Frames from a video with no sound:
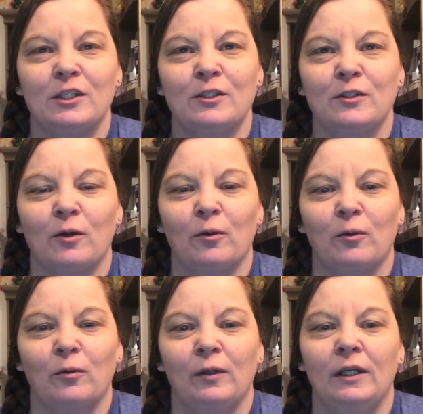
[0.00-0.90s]

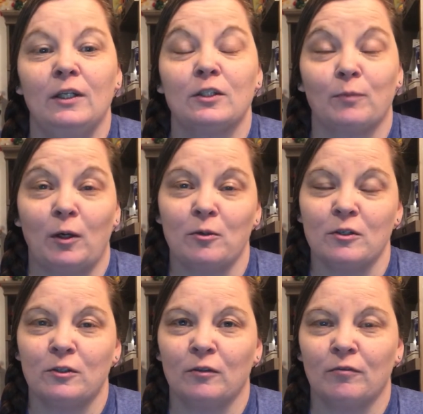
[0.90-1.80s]
So tomorrow
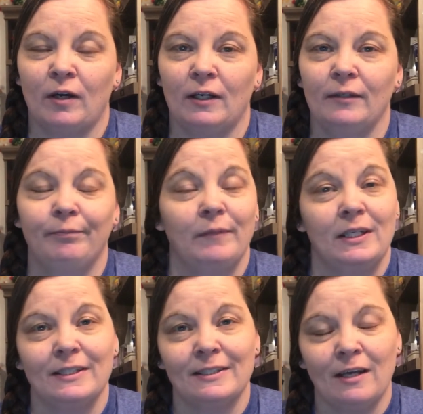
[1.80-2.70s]
is Good Friday.
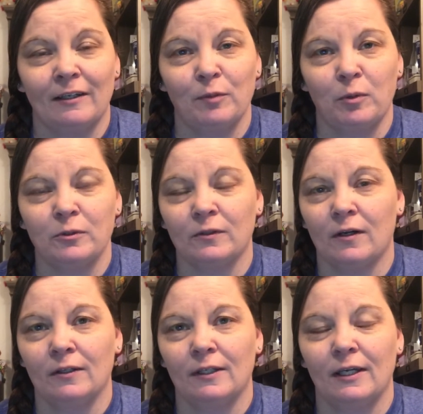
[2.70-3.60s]
It is not a postal
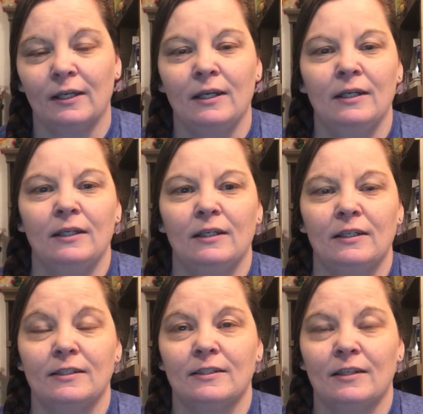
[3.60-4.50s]
holiday.
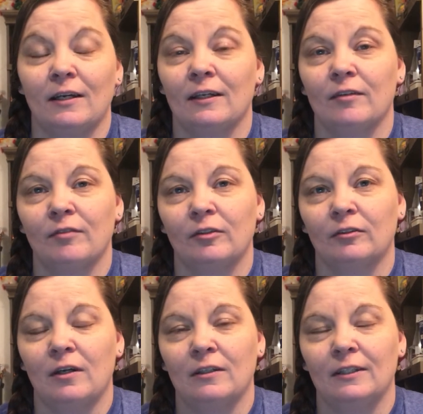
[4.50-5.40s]
It is not a
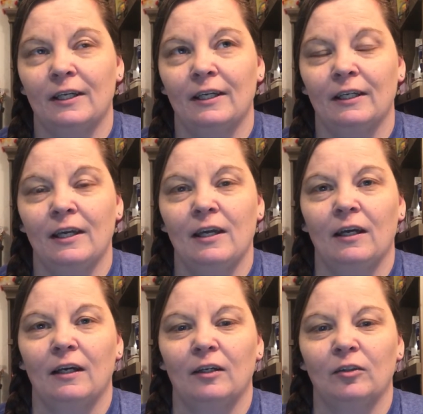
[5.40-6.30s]
federal holiday.
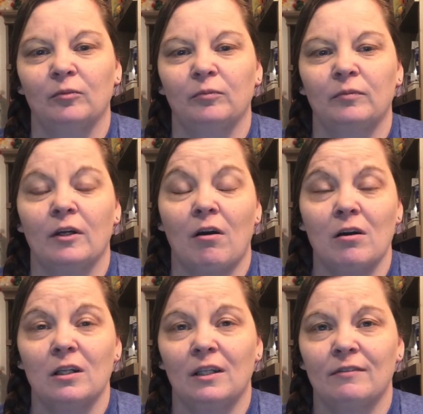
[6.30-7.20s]
There
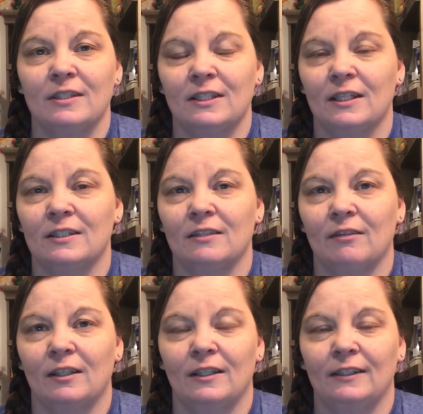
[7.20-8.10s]
are 11 states
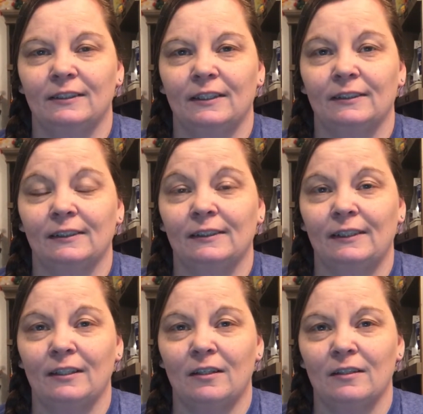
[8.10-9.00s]
that recognize it as a
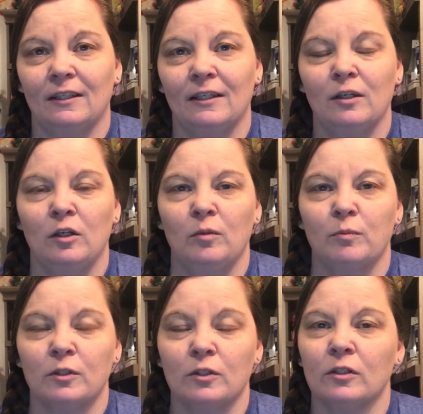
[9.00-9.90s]
state holiday.
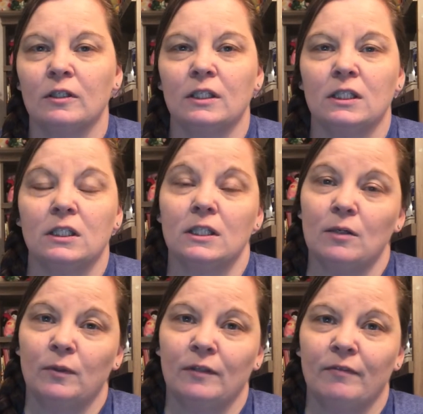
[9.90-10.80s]
Missouri is
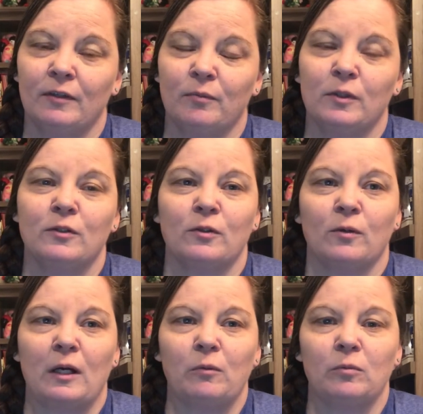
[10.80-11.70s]
not one of them,
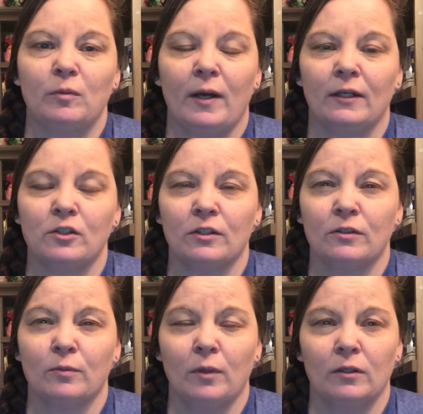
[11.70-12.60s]
so I will be
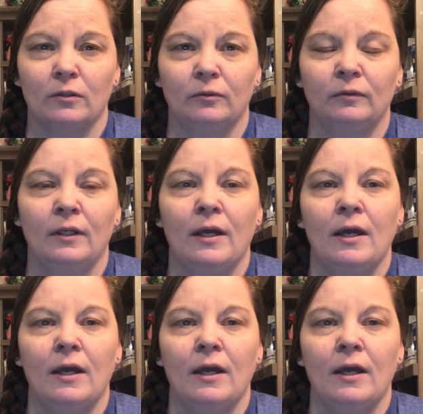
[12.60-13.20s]
packaging tomorrow.